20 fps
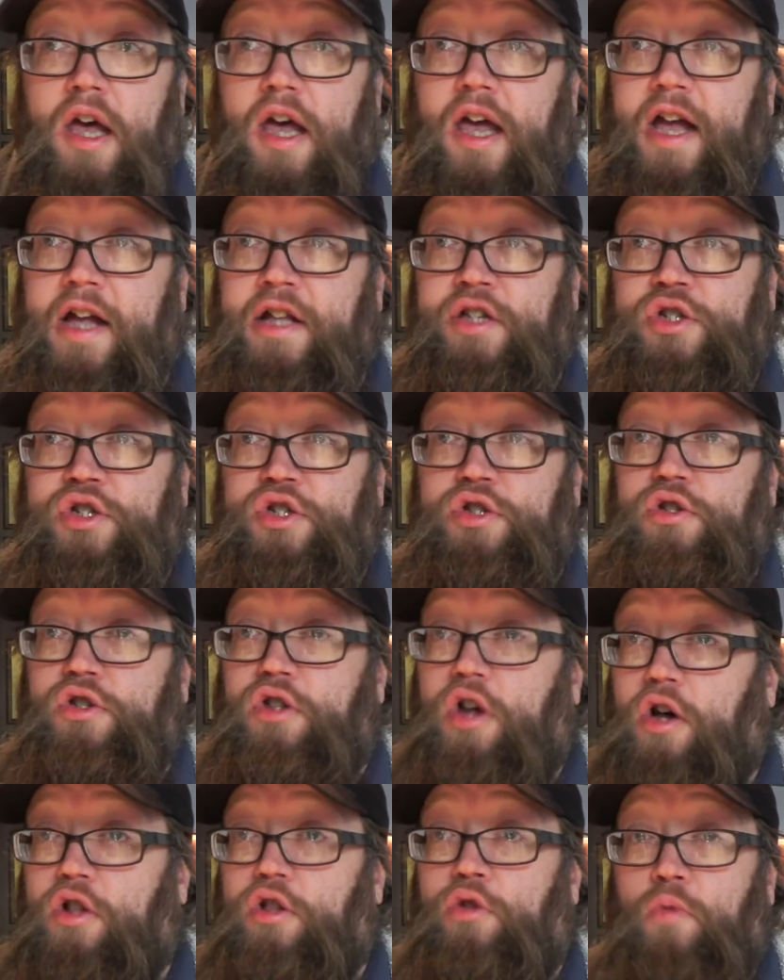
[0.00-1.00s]
it's
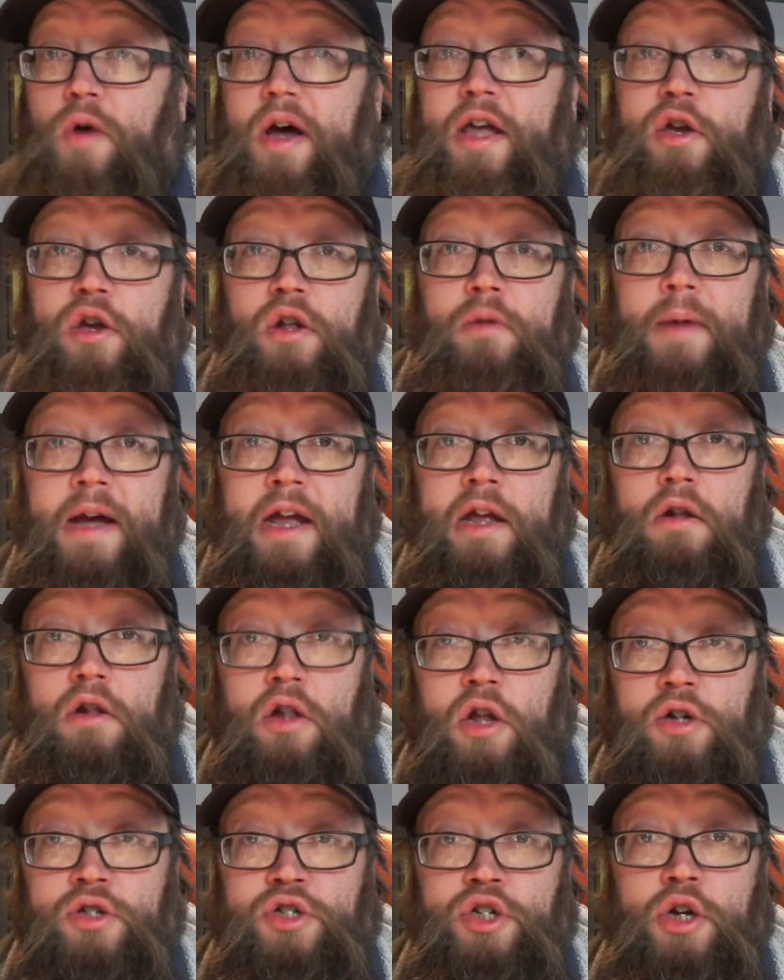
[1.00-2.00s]
not the way you're going to make
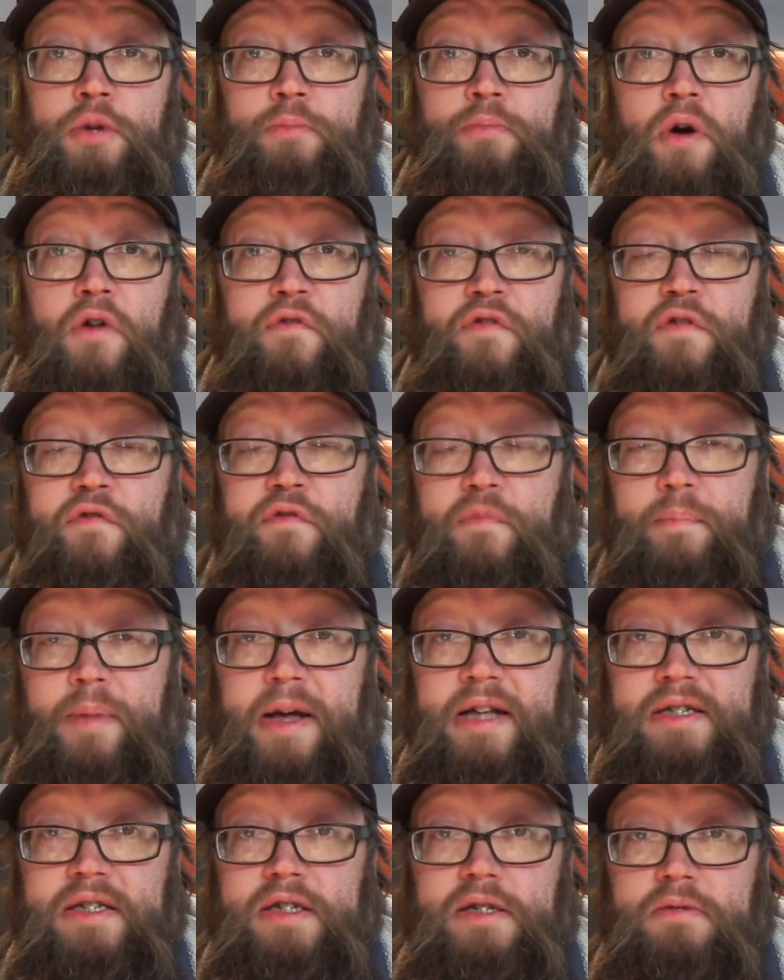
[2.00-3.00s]
long-term profit from
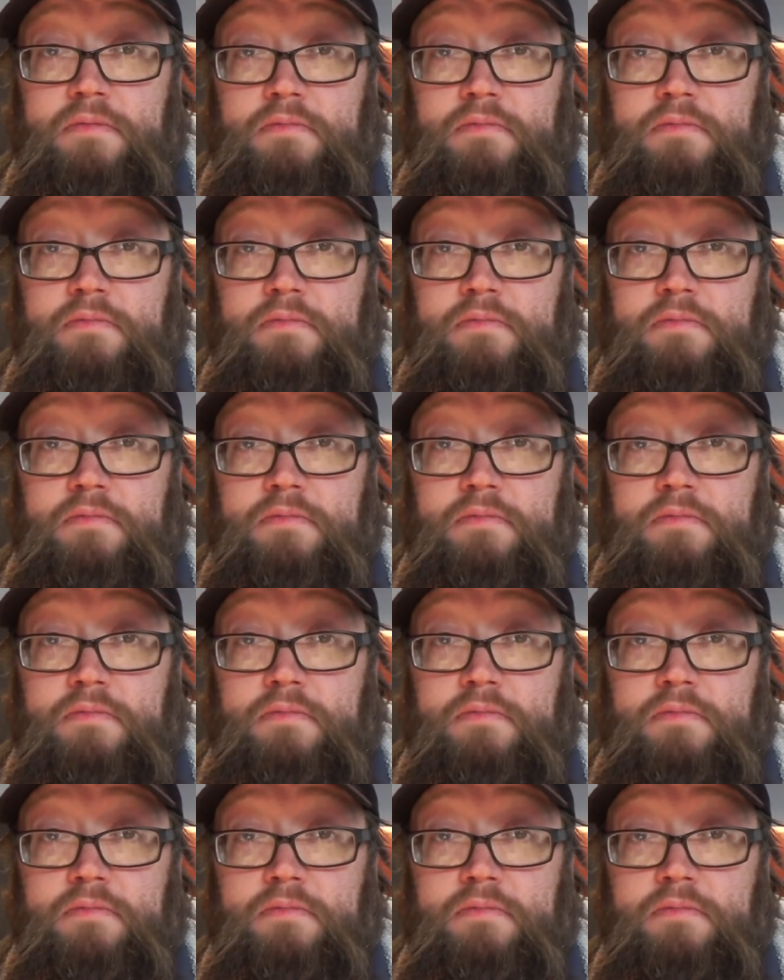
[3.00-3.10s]
betting.